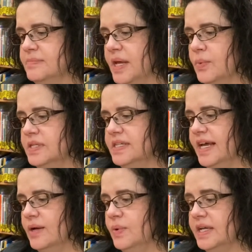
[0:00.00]
May one
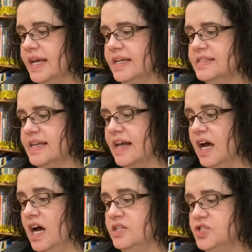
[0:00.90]
day when Kate sat
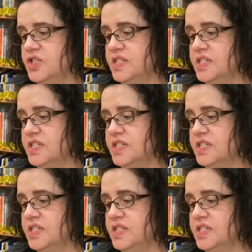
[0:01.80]
hunched